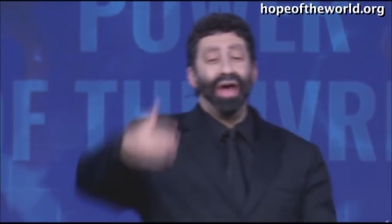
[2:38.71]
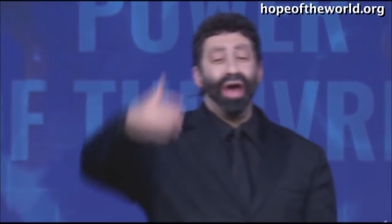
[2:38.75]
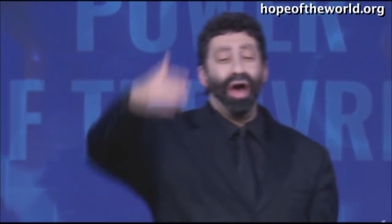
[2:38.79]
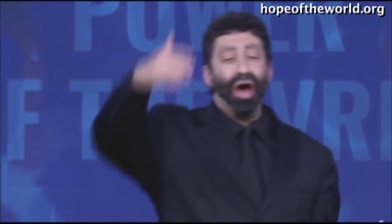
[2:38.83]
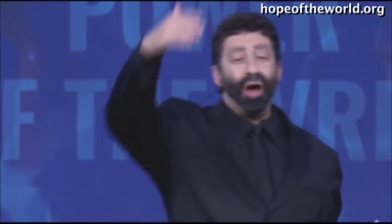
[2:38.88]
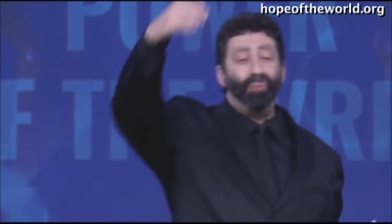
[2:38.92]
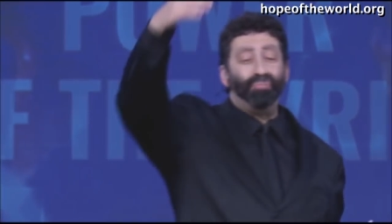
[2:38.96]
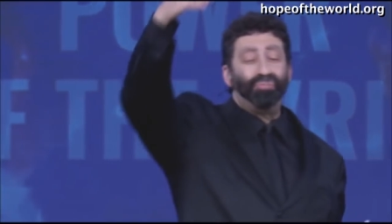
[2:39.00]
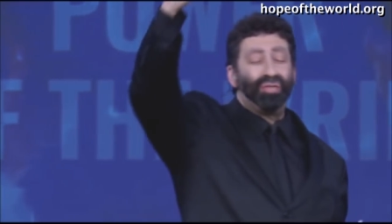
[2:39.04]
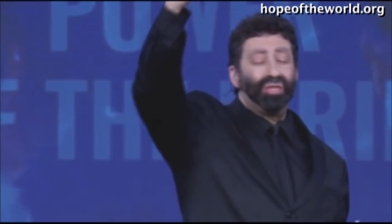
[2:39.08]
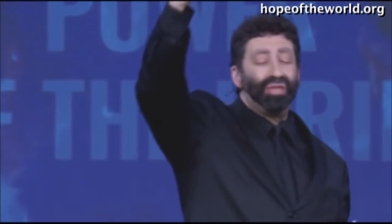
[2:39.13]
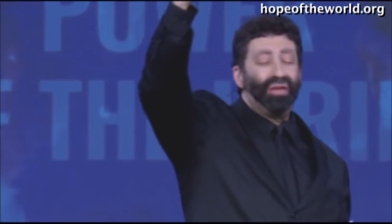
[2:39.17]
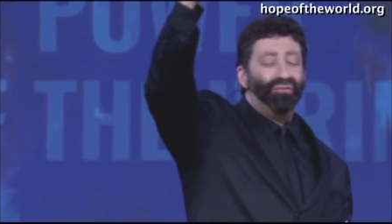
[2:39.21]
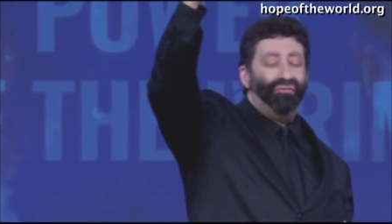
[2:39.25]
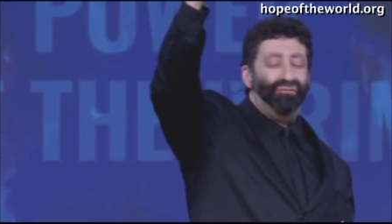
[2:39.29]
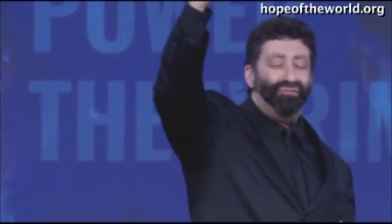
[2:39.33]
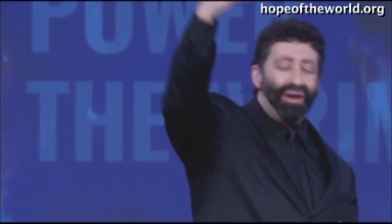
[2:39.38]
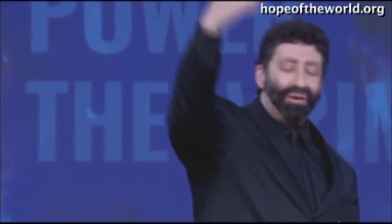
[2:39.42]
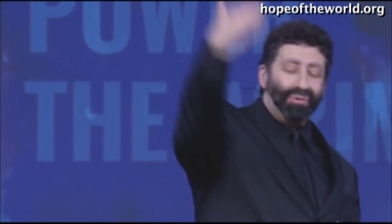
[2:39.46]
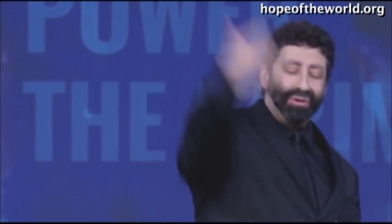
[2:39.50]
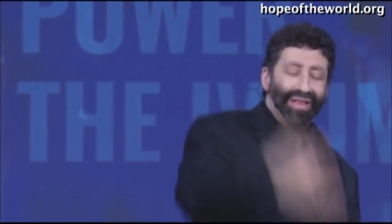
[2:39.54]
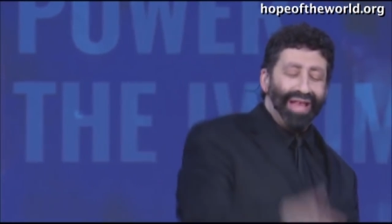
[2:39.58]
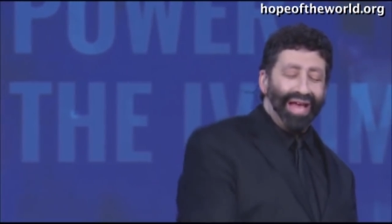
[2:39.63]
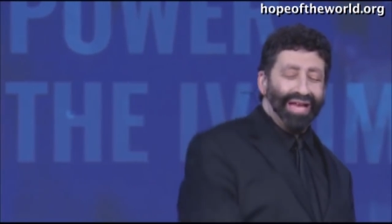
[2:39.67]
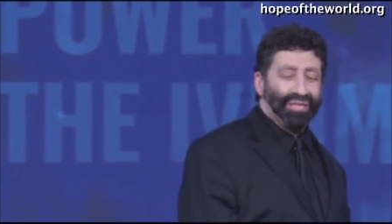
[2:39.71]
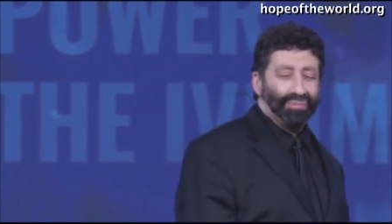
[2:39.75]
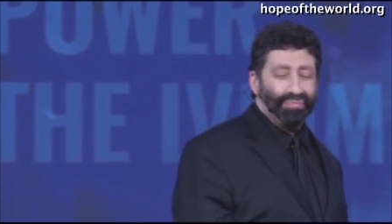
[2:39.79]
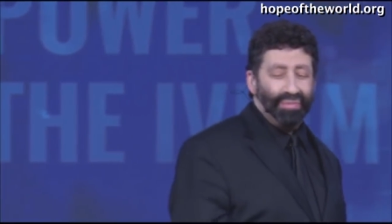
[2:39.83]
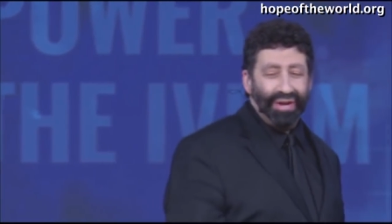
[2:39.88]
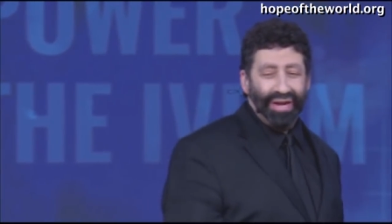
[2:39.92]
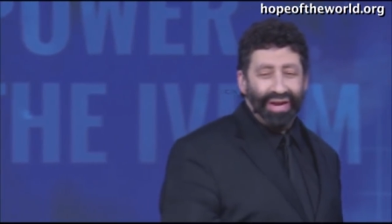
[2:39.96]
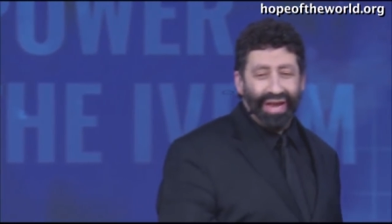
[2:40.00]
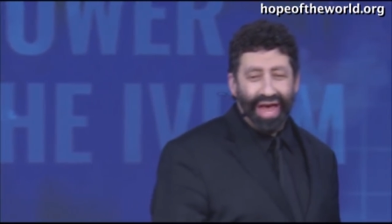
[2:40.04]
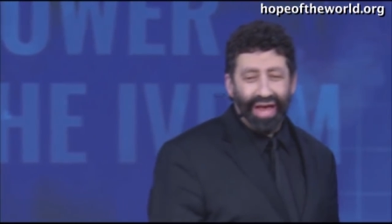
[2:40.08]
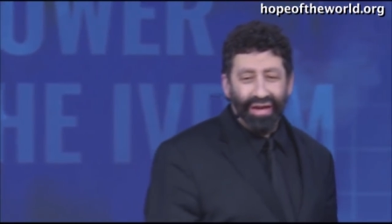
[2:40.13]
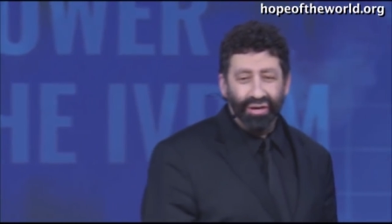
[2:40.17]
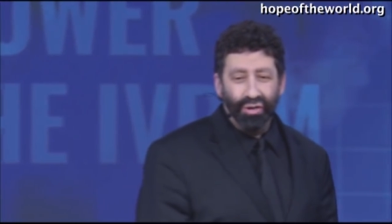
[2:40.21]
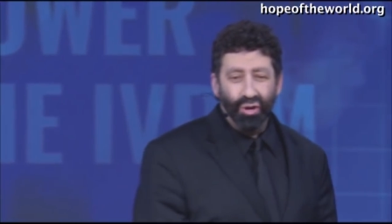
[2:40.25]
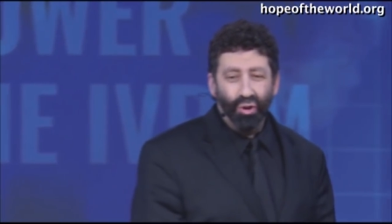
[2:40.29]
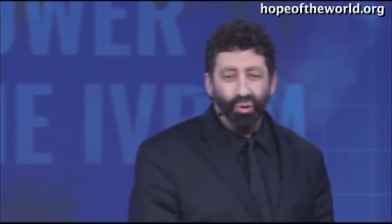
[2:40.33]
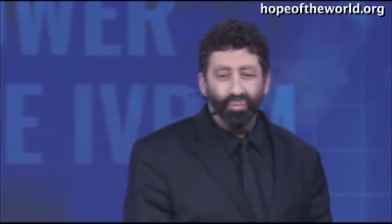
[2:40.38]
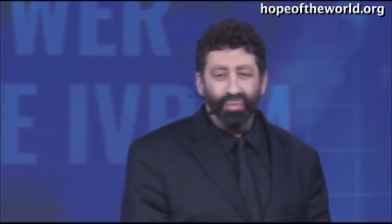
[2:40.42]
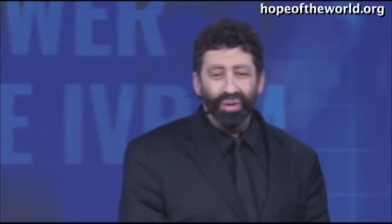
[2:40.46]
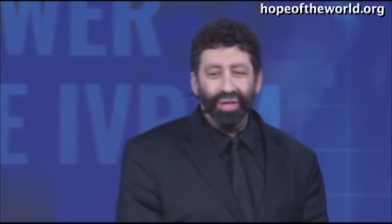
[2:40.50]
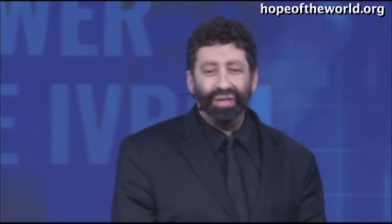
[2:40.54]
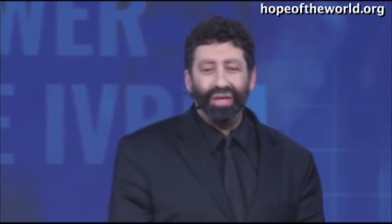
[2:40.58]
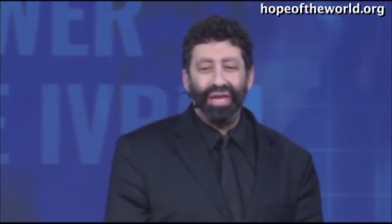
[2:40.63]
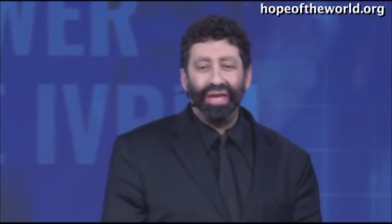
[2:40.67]
up to the very last minute had no
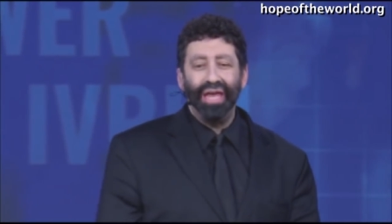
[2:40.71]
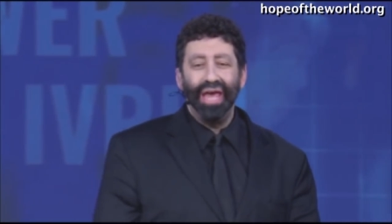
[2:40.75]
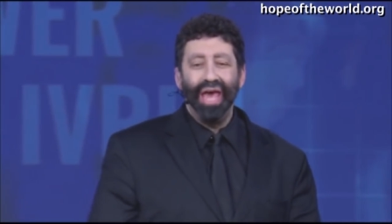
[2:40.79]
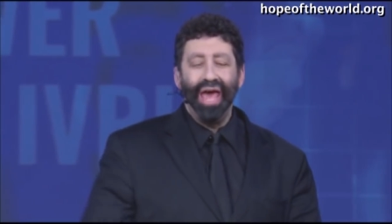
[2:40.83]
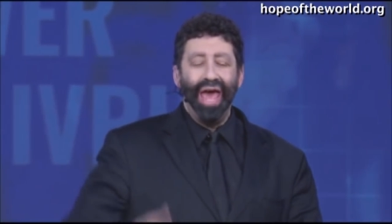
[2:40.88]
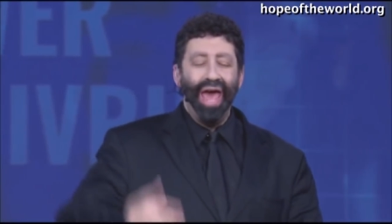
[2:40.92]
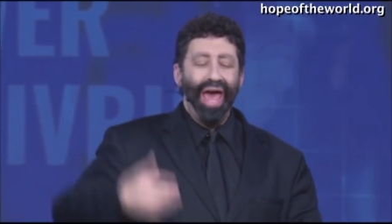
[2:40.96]
building,